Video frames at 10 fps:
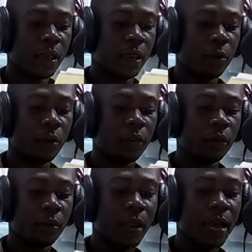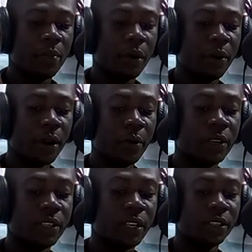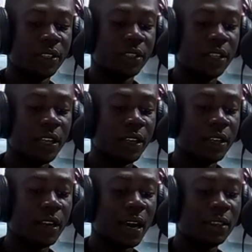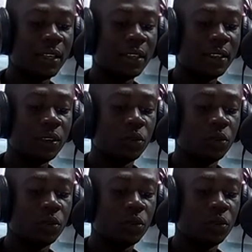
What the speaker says: And away from Liberia, researchers say gardening